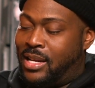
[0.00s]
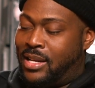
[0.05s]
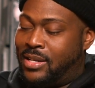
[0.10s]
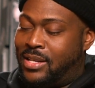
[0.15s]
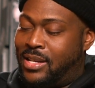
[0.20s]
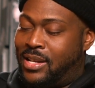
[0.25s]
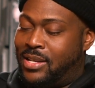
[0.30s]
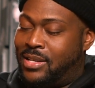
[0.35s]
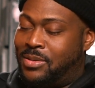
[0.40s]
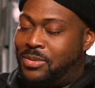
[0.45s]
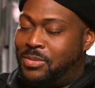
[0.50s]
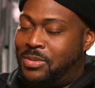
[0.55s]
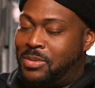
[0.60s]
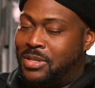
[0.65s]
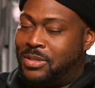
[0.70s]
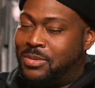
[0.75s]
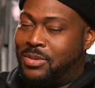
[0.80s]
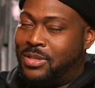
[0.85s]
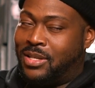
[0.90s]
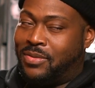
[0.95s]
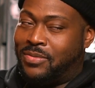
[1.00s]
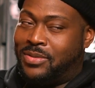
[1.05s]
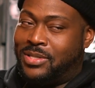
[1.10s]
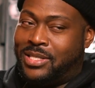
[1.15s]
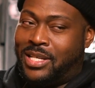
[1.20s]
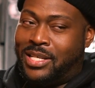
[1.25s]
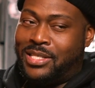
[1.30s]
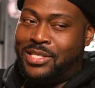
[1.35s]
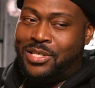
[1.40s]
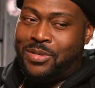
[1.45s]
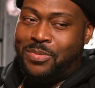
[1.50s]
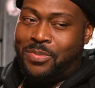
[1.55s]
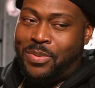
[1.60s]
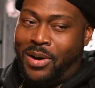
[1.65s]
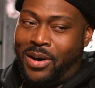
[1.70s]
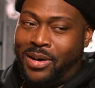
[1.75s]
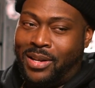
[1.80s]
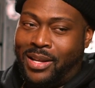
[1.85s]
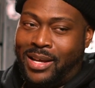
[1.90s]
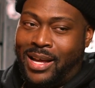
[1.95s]
that makes me think of a Jay-Z
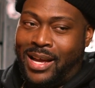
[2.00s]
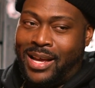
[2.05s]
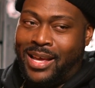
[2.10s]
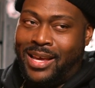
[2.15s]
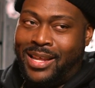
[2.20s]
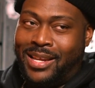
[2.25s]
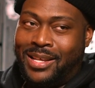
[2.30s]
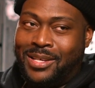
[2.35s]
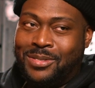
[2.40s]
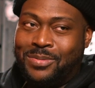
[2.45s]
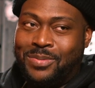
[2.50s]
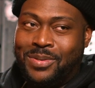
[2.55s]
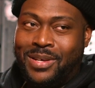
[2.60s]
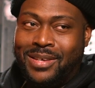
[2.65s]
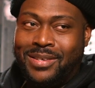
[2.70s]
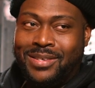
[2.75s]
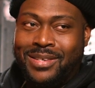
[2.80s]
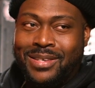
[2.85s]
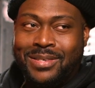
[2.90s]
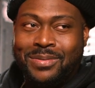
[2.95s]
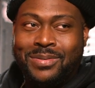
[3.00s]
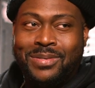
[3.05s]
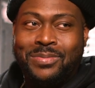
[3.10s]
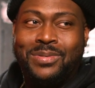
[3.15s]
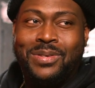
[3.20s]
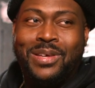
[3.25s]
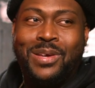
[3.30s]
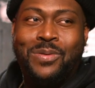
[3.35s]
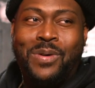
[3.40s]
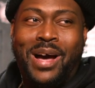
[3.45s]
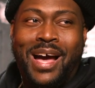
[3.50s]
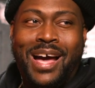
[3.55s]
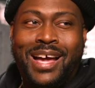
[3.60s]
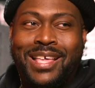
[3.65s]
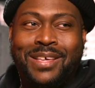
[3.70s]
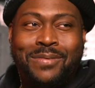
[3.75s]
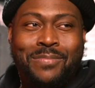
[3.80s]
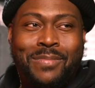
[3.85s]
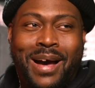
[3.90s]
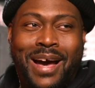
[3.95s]
bar. Like, I can't even explain why I
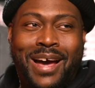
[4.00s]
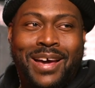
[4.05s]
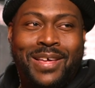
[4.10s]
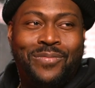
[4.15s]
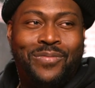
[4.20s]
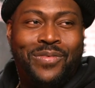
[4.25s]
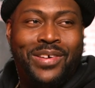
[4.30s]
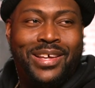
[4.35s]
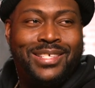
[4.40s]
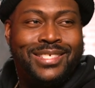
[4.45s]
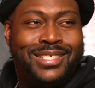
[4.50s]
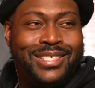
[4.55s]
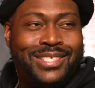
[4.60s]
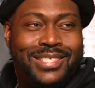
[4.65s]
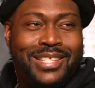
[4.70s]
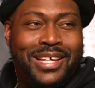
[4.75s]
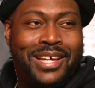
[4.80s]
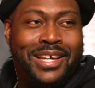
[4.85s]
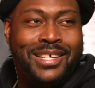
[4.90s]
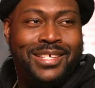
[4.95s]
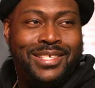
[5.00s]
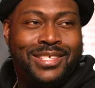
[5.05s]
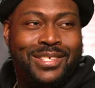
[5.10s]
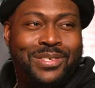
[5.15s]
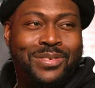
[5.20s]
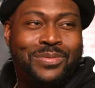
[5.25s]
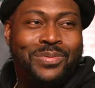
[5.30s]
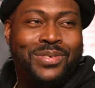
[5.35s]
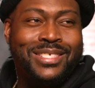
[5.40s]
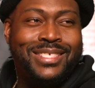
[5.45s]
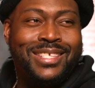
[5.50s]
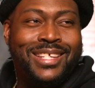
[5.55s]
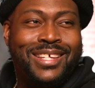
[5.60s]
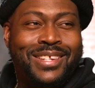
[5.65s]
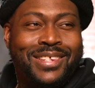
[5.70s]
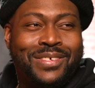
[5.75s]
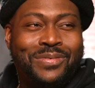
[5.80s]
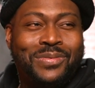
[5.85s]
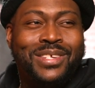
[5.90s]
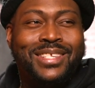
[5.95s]
keep buying fancy things. what was
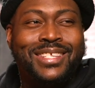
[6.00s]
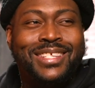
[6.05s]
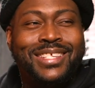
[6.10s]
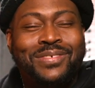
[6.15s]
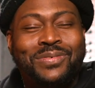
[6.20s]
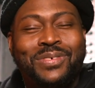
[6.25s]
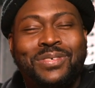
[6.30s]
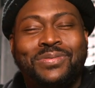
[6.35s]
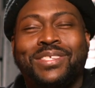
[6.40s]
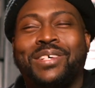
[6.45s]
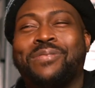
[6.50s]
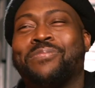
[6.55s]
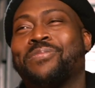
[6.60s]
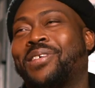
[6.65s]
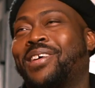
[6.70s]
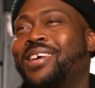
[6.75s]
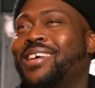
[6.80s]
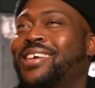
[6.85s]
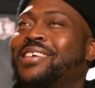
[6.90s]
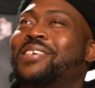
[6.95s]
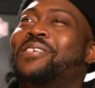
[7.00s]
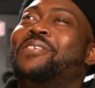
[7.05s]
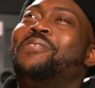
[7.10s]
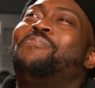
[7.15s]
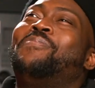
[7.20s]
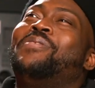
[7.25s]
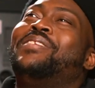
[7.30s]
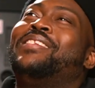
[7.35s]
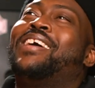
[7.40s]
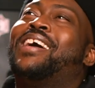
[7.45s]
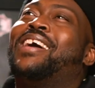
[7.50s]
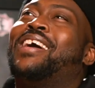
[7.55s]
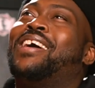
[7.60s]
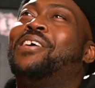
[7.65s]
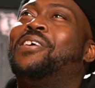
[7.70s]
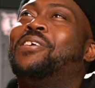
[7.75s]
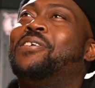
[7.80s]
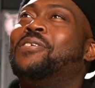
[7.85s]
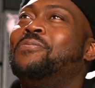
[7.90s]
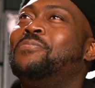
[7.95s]
that bar? But
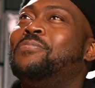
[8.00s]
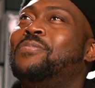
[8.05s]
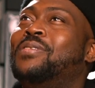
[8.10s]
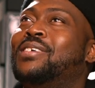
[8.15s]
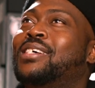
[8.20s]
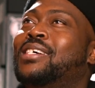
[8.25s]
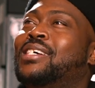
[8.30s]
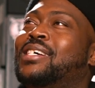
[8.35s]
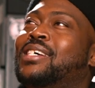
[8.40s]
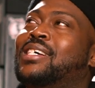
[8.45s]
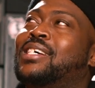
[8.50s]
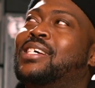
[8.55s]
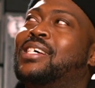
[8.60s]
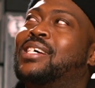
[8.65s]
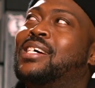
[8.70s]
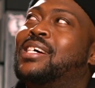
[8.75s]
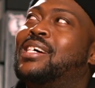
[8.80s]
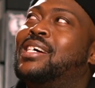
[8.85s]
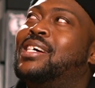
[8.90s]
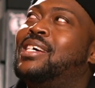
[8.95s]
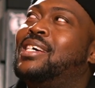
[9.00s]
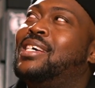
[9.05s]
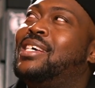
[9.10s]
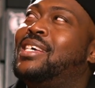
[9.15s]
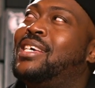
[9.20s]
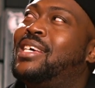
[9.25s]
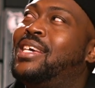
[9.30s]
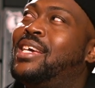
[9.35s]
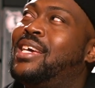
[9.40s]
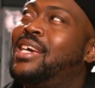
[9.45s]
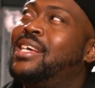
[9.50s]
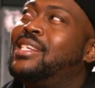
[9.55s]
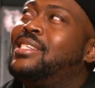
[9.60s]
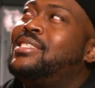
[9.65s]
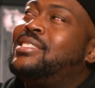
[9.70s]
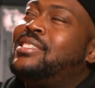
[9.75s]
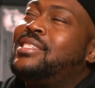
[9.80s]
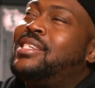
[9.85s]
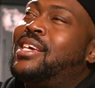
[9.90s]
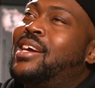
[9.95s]
nah,
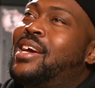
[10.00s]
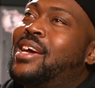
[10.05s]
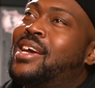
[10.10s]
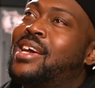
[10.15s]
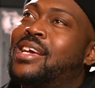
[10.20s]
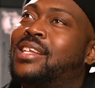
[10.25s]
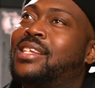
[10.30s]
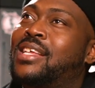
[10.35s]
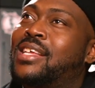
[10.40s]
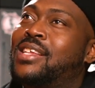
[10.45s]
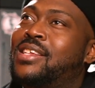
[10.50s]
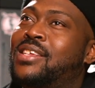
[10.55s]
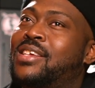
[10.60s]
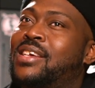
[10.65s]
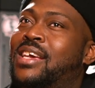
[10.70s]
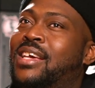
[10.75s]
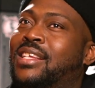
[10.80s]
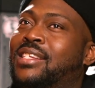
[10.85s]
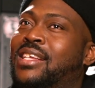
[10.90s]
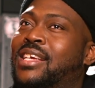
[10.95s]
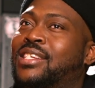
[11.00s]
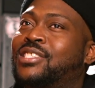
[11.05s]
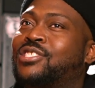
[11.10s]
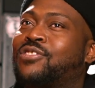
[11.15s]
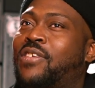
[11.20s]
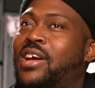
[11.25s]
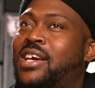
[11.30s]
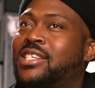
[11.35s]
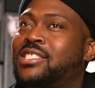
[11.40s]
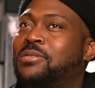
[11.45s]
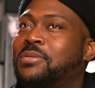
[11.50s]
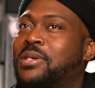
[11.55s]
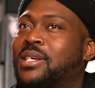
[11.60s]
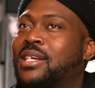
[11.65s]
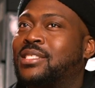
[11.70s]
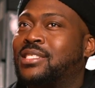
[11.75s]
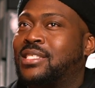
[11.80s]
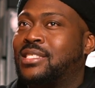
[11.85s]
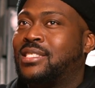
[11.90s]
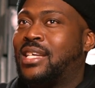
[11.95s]
it's crazy
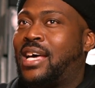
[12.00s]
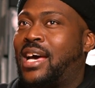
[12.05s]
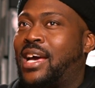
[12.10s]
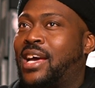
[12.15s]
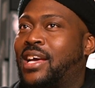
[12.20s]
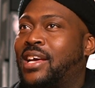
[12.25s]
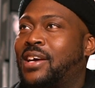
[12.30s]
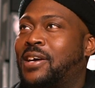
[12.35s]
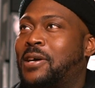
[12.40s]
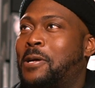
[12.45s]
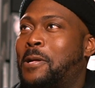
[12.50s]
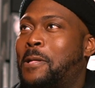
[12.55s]
because it's like